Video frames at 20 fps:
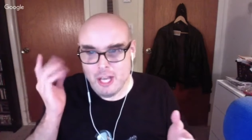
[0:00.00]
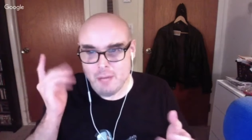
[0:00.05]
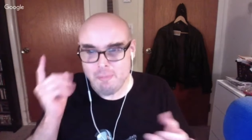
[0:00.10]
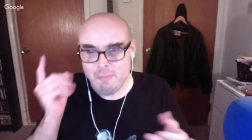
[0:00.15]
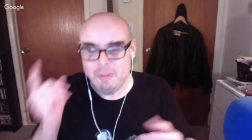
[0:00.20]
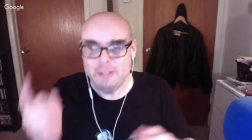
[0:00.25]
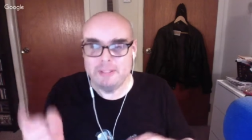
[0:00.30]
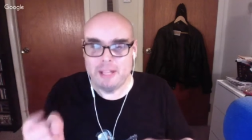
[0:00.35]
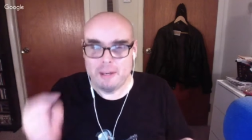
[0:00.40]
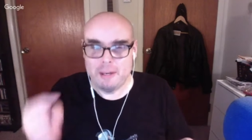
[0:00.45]

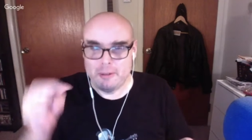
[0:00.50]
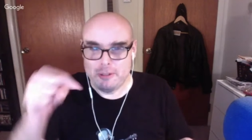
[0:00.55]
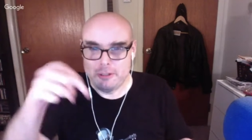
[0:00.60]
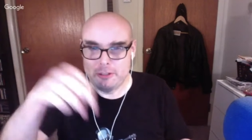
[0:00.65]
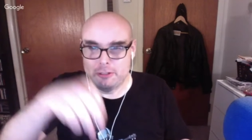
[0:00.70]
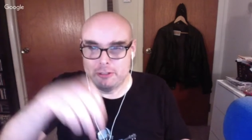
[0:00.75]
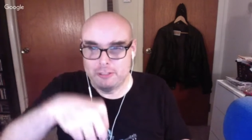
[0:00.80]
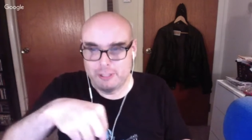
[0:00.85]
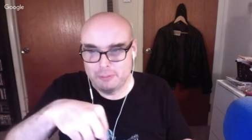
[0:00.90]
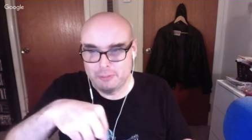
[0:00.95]
but down in the
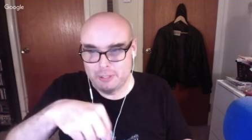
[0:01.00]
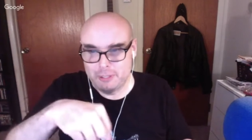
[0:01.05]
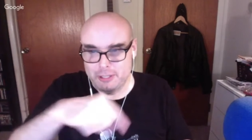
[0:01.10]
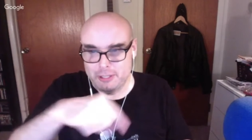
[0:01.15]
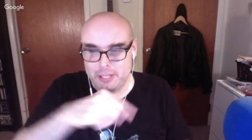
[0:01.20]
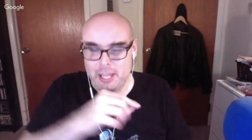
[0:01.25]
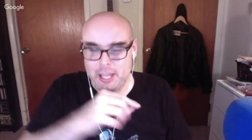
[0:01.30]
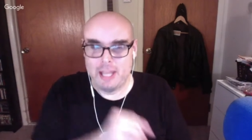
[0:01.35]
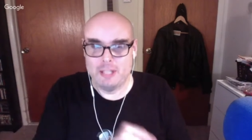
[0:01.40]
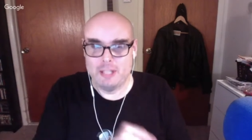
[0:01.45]
description,
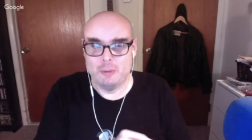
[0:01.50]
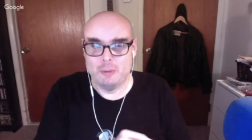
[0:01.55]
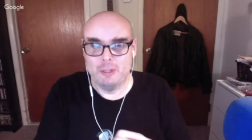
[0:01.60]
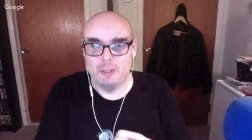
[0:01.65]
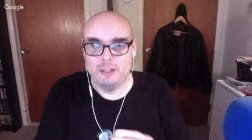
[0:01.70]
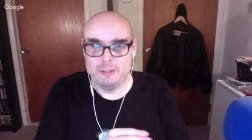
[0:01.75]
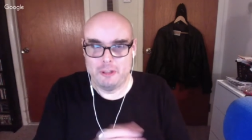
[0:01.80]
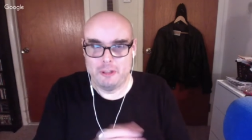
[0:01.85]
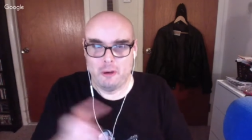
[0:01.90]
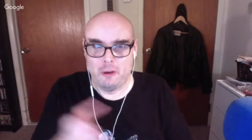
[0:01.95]
as well
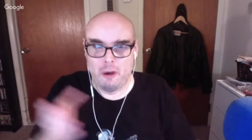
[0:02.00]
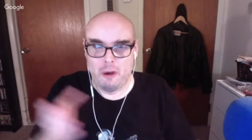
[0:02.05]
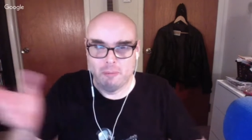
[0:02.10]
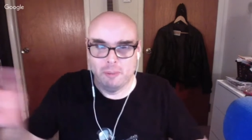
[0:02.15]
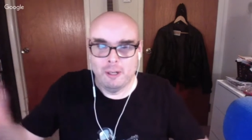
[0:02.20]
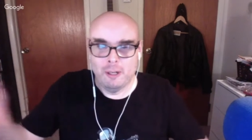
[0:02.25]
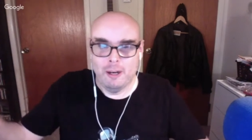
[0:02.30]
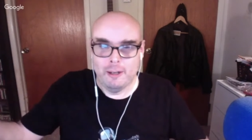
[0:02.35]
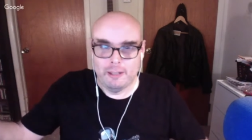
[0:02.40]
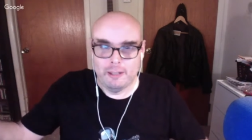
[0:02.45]
as on our
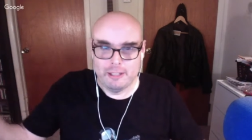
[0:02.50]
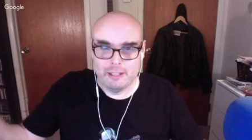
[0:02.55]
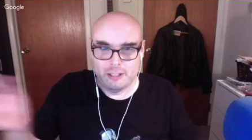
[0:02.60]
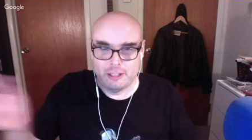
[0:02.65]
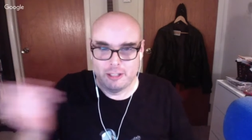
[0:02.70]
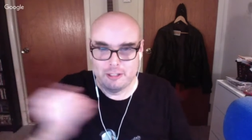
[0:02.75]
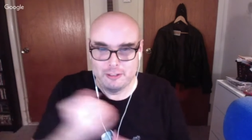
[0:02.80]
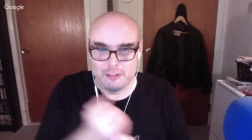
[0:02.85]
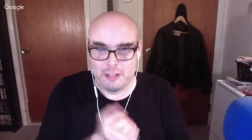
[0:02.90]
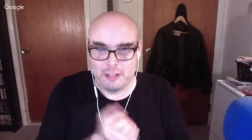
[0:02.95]
blog at
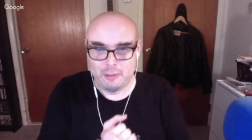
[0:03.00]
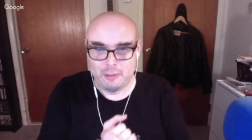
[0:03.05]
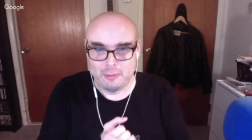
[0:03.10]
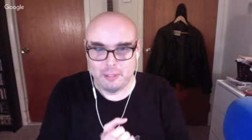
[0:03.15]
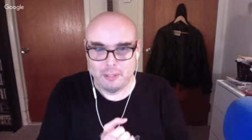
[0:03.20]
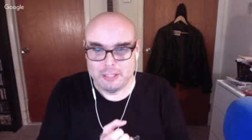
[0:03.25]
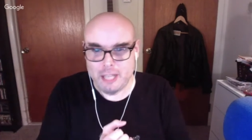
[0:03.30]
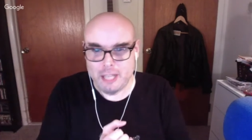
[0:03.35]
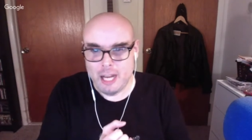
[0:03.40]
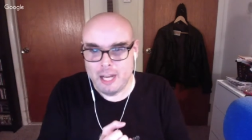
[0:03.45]

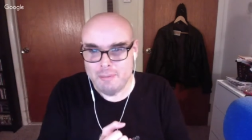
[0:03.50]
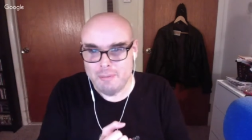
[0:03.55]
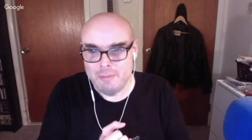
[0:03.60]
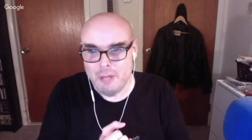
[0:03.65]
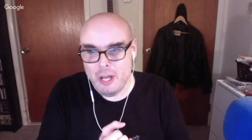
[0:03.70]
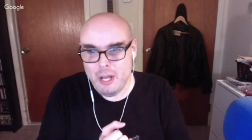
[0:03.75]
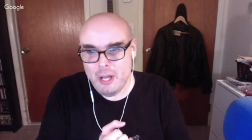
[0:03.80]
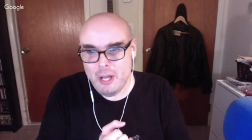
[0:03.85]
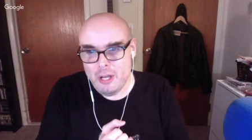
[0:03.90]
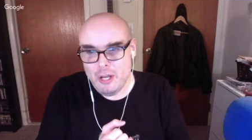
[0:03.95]
johnandscotto.com,
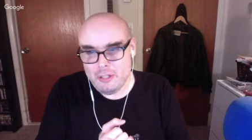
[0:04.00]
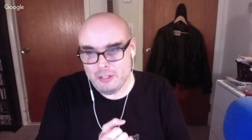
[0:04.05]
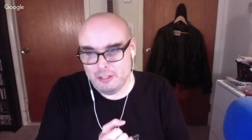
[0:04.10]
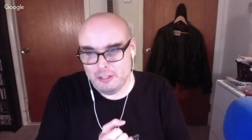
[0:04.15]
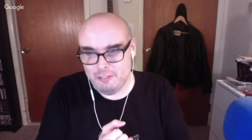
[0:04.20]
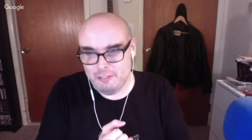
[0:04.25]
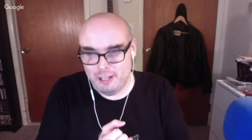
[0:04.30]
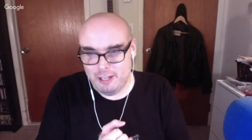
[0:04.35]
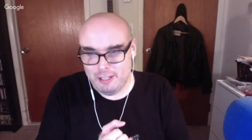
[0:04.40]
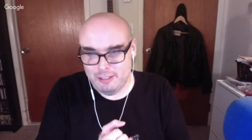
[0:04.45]
you'll
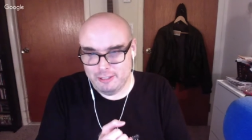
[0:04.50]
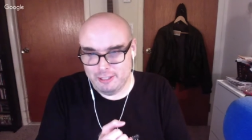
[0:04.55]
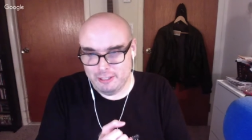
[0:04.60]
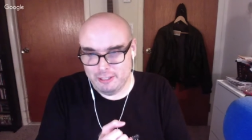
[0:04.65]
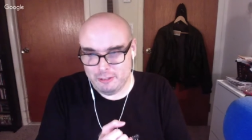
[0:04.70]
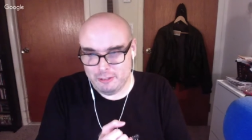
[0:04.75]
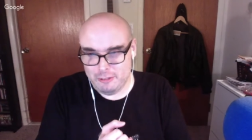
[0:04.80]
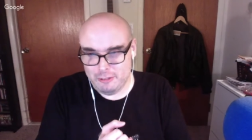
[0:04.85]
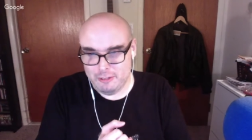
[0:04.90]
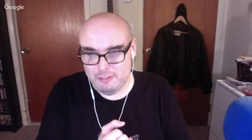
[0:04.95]
find
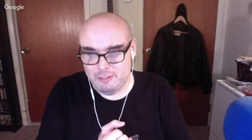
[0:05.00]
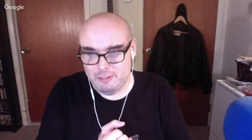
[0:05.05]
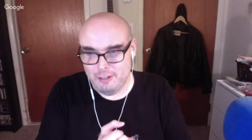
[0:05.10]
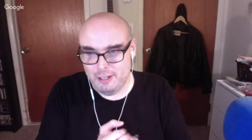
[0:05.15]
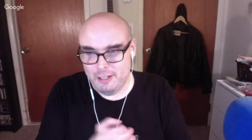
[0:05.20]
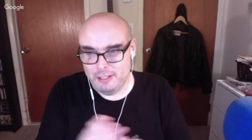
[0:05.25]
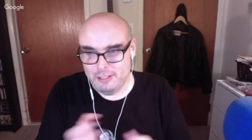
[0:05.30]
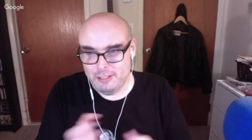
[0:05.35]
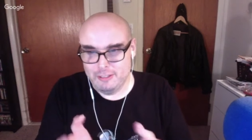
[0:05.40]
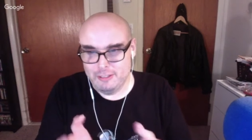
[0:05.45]
links to
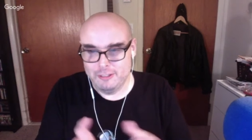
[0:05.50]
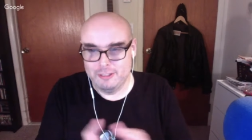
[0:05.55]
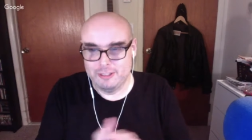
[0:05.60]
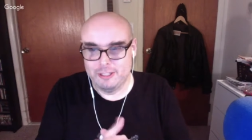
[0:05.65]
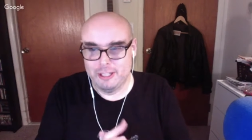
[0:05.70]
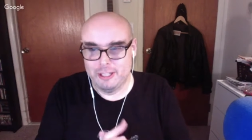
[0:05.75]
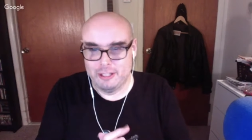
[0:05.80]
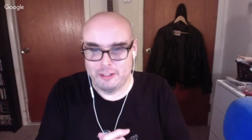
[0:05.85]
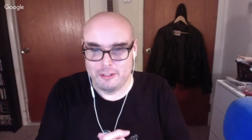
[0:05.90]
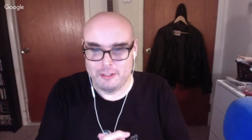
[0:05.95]
find
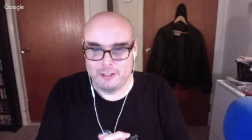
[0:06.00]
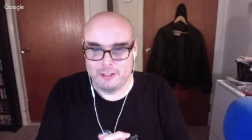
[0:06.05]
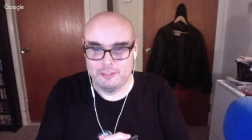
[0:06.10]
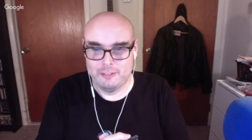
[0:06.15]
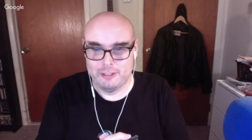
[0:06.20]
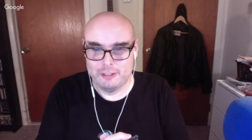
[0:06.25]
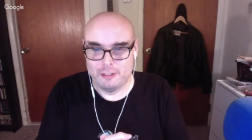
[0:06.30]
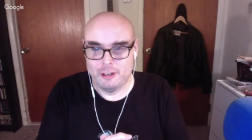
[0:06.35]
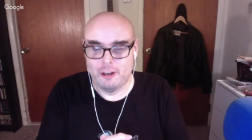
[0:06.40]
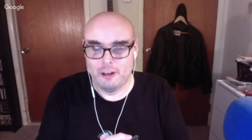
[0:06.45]
King of the Surf
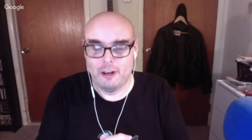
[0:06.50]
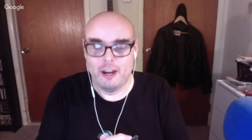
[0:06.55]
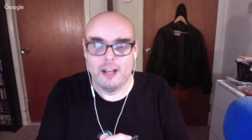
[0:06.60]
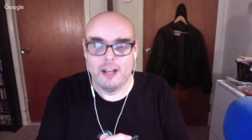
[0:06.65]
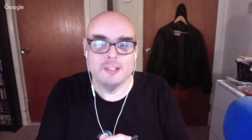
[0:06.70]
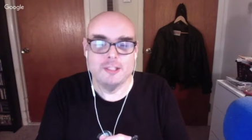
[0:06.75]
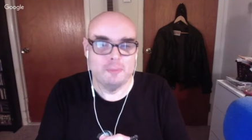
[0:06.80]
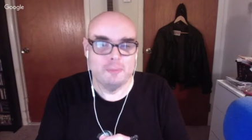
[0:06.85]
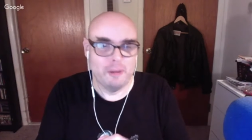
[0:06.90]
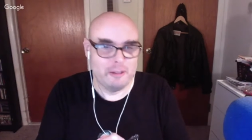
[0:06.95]
Guitar
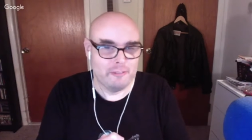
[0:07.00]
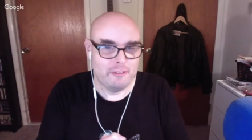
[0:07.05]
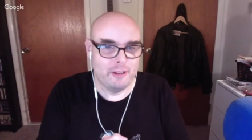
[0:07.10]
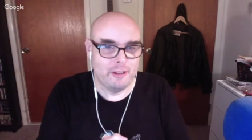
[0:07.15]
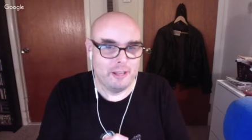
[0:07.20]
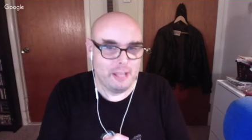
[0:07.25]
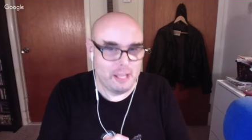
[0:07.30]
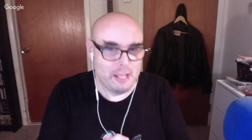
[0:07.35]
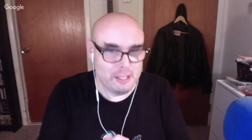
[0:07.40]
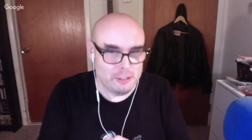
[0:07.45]
on
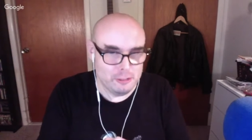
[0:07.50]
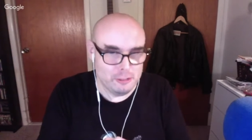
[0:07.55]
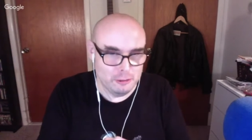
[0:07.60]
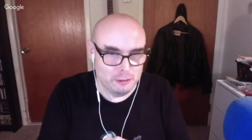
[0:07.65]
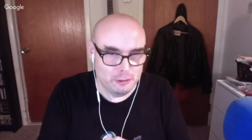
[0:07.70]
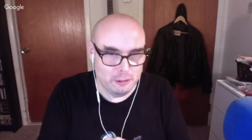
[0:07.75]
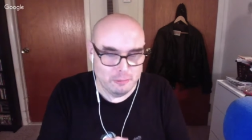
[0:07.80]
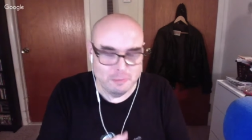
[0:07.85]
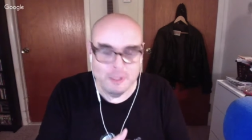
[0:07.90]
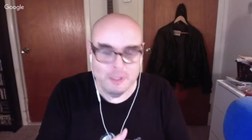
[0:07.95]
Spotify and
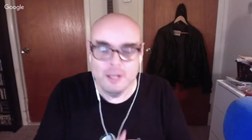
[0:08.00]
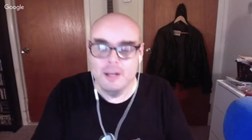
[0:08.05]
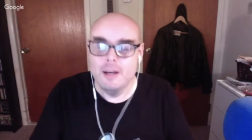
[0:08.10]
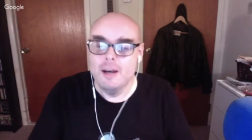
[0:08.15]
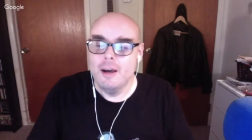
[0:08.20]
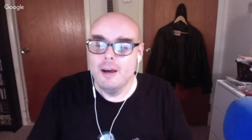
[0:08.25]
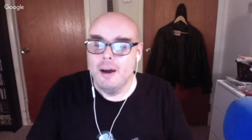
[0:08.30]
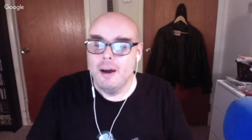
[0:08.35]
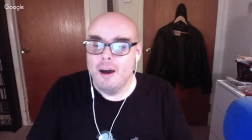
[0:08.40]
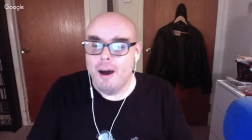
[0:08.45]
YouTube
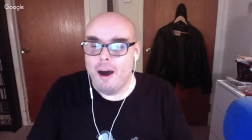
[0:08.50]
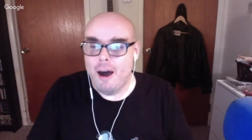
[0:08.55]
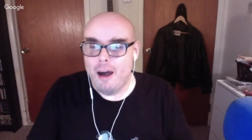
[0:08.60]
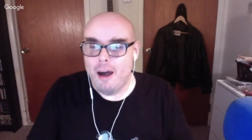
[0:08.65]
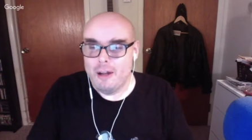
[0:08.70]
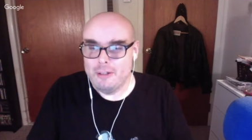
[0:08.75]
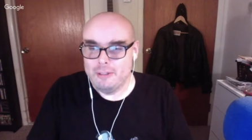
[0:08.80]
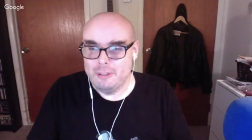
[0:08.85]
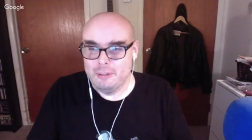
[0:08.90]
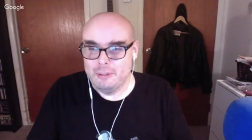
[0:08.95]

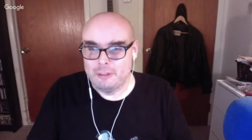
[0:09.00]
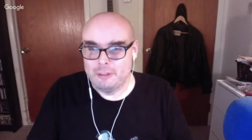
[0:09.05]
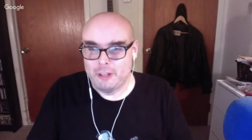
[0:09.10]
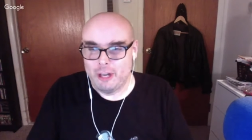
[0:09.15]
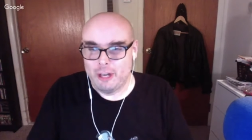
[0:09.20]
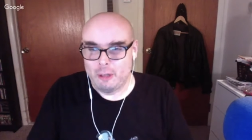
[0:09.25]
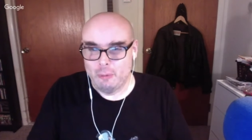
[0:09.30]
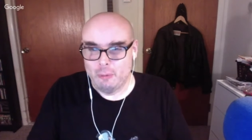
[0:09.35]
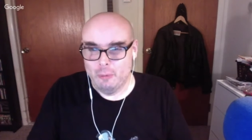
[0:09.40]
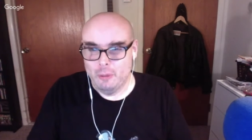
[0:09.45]
onto
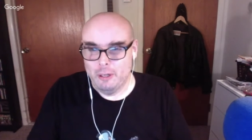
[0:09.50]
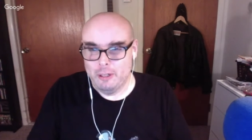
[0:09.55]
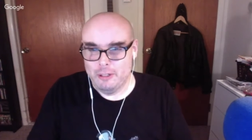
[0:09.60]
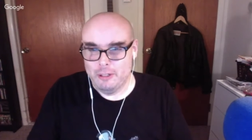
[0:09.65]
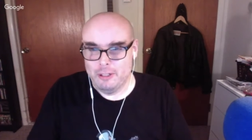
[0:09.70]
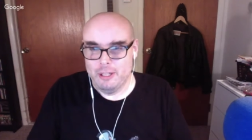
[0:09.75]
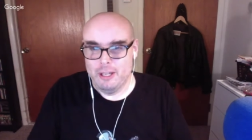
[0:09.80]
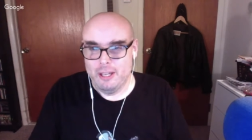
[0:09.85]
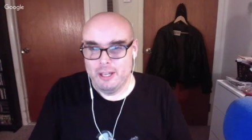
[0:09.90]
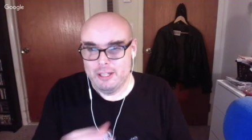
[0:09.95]
track
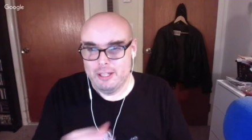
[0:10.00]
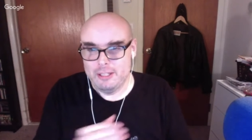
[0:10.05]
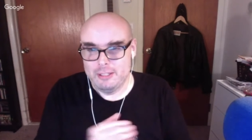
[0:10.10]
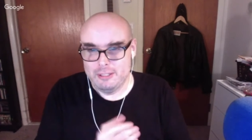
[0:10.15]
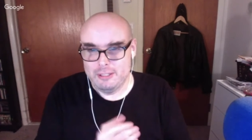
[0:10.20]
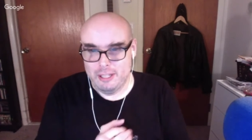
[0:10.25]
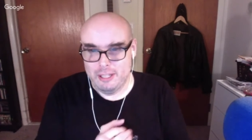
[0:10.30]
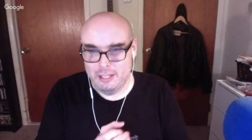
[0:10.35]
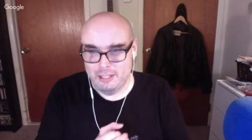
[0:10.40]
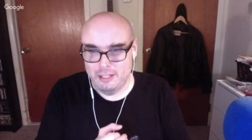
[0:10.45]
1,
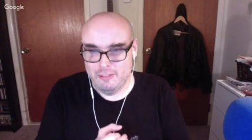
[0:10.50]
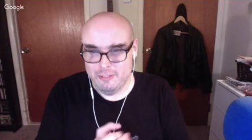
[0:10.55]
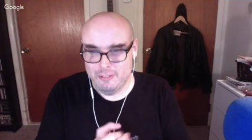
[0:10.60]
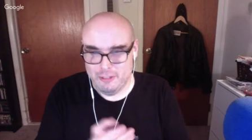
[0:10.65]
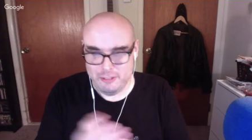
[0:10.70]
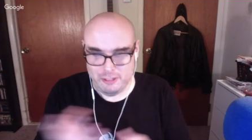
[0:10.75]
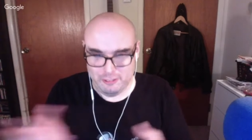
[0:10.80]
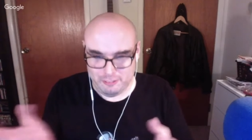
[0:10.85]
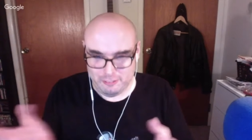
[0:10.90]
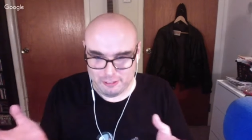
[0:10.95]
King of the
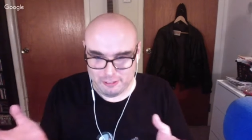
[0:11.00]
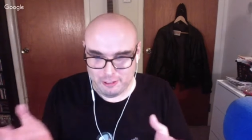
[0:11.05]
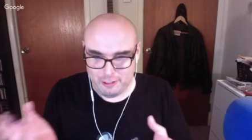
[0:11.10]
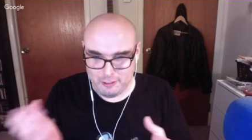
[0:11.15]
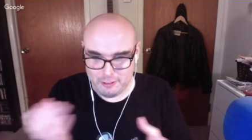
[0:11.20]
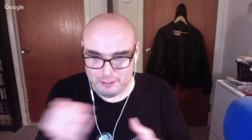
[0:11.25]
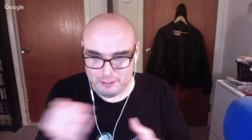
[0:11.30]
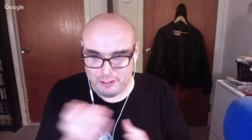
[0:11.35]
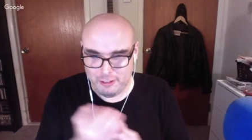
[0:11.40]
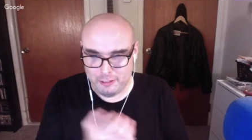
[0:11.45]
Surf Guitar,
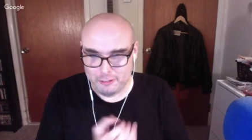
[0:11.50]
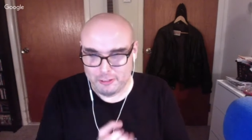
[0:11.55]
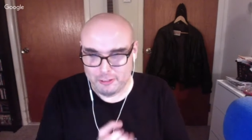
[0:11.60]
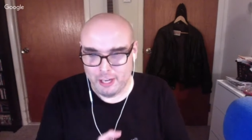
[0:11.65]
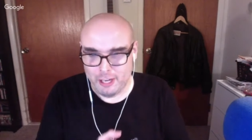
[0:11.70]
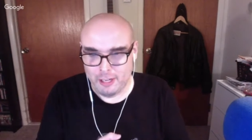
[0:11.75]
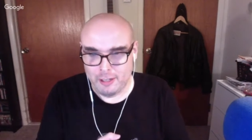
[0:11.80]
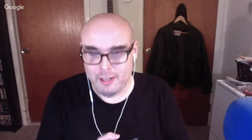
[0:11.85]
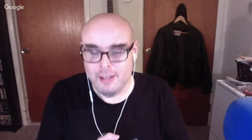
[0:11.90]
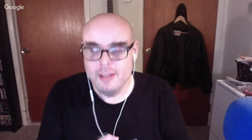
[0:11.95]
the title
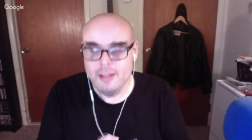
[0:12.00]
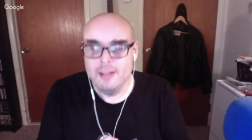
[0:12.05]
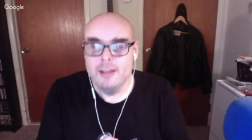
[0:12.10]
track.